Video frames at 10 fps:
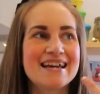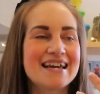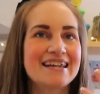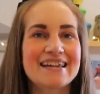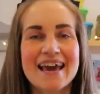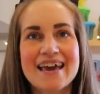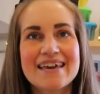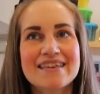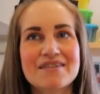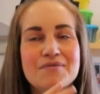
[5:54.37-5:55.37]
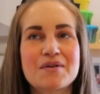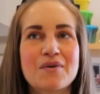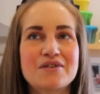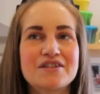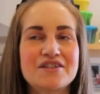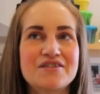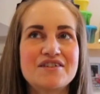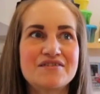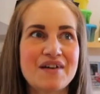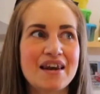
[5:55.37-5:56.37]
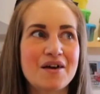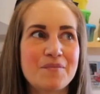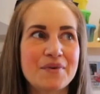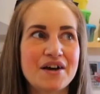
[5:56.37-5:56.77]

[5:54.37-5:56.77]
In cakes, we want to develop